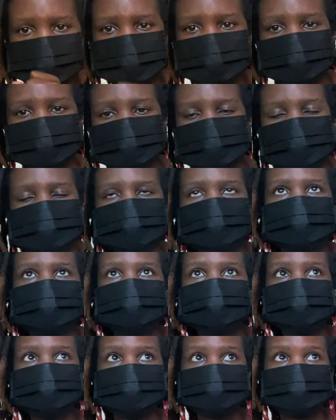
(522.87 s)
Excuse
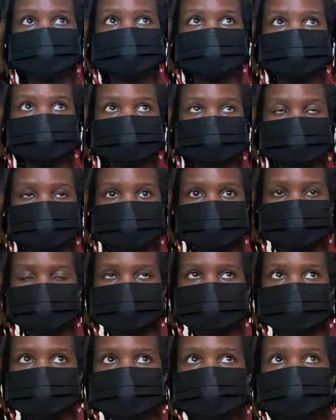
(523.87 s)
me.
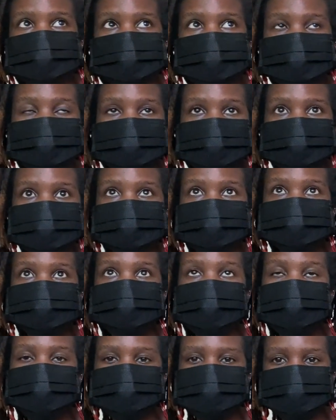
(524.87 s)
But
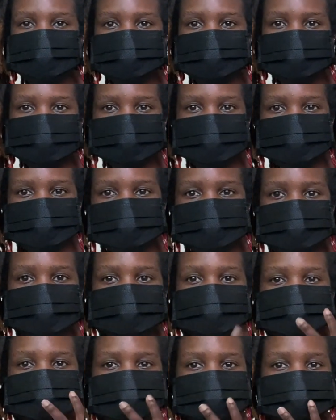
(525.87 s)
unfortunately, these
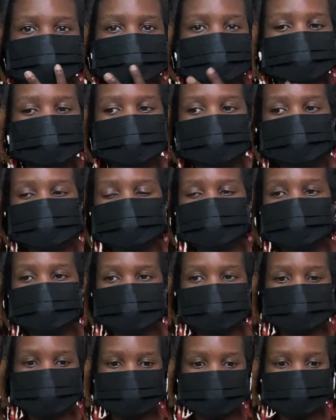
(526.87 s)
teeth, they were
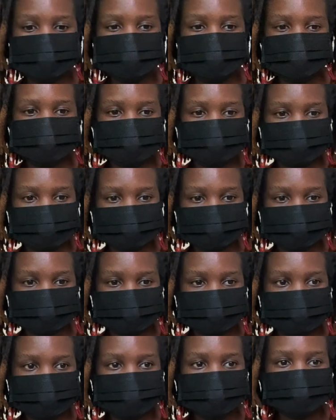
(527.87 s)
not able to save
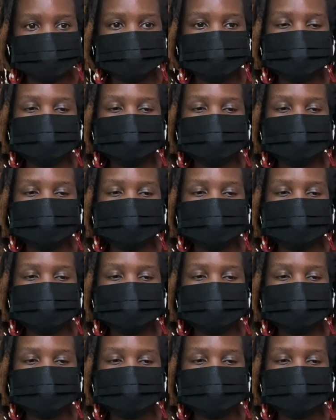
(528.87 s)
them.